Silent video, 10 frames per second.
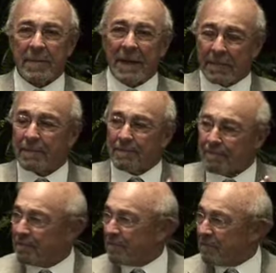Yeah.
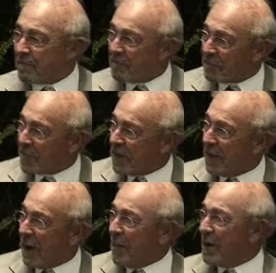
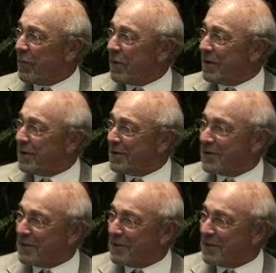Yeah, I mean, this is